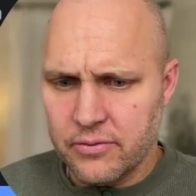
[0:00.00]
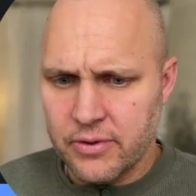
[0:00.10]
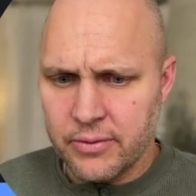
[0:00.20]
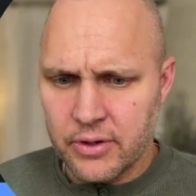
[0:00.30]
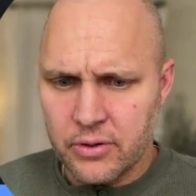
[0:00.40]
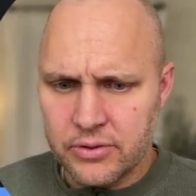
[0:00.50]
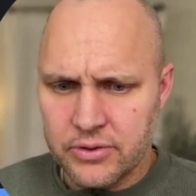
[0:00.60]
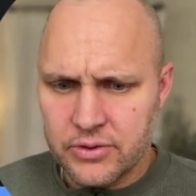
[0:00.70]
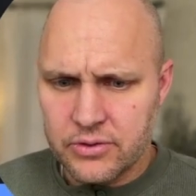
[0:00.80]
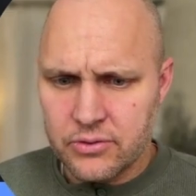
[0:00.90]
if I were to go to
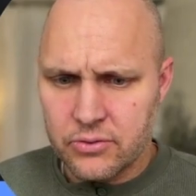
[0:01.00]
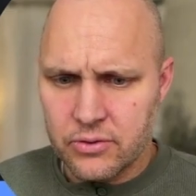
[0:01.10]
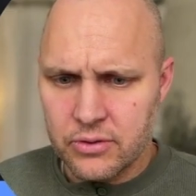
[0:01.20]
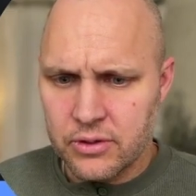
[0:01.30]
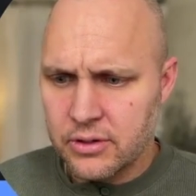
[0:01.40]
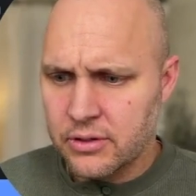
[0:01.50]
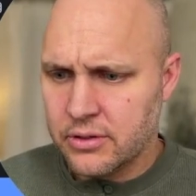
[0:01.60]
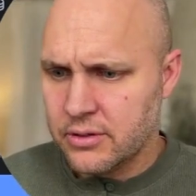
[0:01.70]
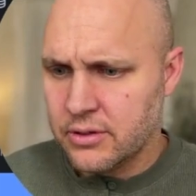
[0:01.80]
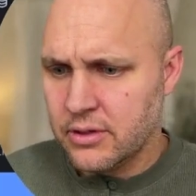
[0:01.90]
store,
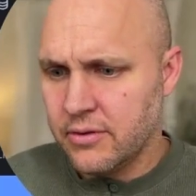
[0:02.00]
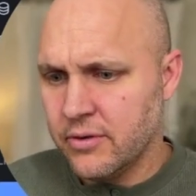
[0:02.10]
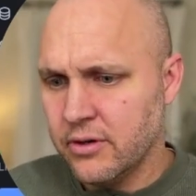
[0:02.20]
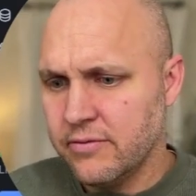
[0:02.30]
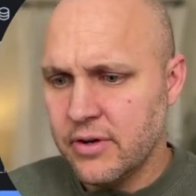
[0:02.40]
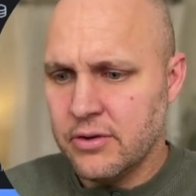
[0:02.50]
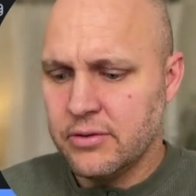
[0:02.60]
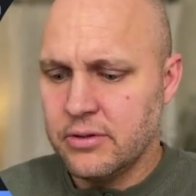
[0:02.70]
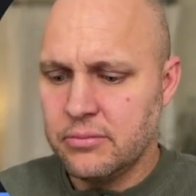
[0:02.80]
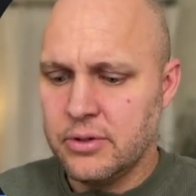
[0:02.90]
I've already
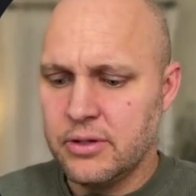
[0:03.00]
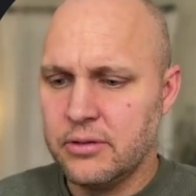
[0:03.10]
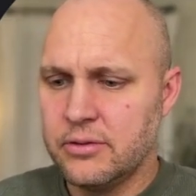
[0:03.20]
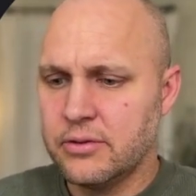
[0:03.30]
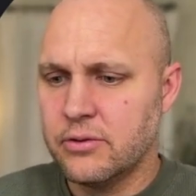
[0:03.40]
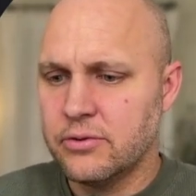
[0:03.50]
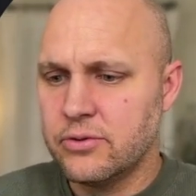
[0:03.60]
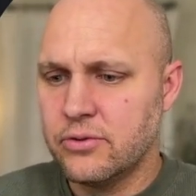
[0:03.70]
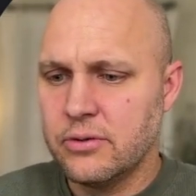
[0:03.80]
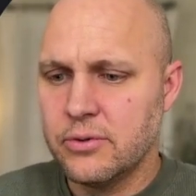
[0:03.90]
found it, but let's go
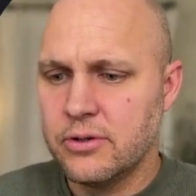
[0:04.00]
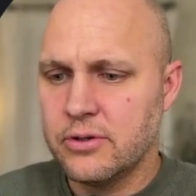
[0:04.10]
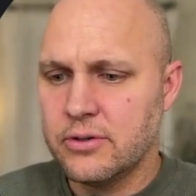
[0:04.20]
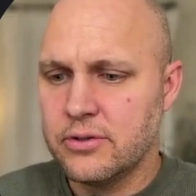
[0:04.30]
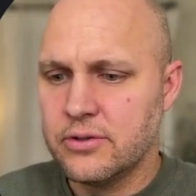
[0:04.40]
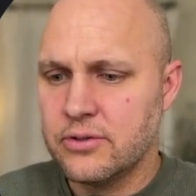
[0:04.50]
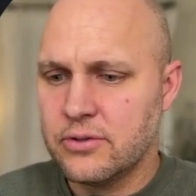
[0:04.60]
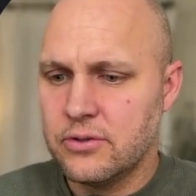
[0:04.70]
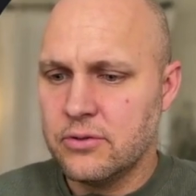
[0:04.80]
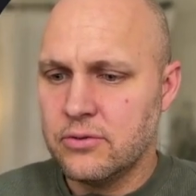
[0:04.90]

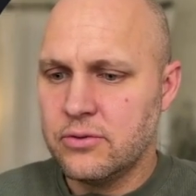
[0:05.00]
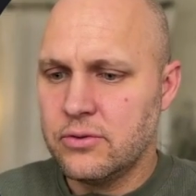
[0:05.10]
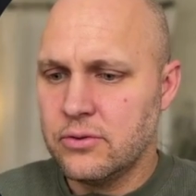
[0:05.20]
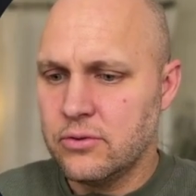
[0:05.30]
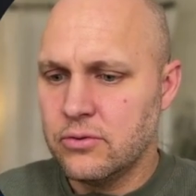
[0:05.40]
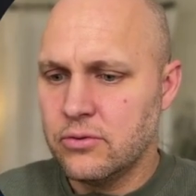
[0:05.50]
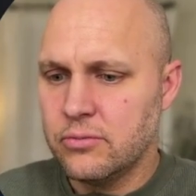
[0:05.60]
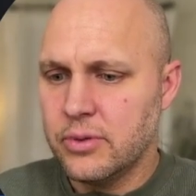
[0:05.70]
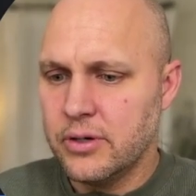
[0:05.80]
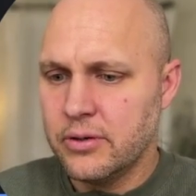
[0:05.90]
streamers, YouTube.